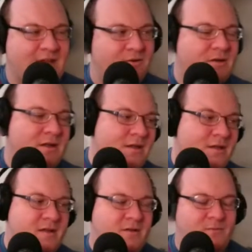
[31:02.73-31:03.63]
Now,
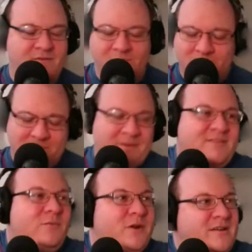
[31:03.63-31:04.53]
we've
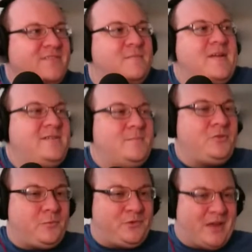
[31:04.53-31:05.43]
mentioned the word decimation
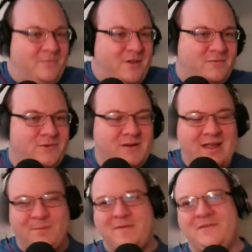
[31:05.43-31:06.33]
multiple times over,
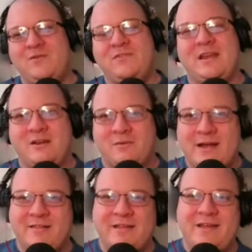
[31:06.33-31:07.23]
and we've used it
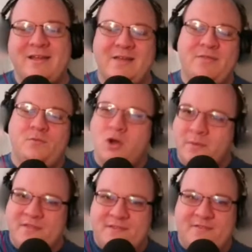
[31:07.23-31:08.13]
incorrectly in the
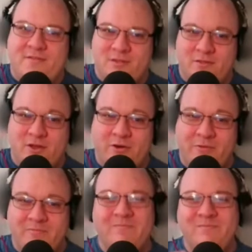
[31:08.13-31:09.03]
Roman sense of the
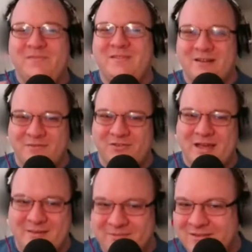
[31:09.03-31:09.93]
term several
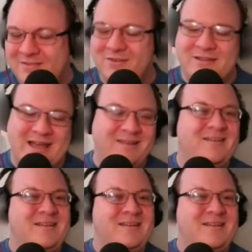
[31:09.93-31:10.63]
times. It's okay.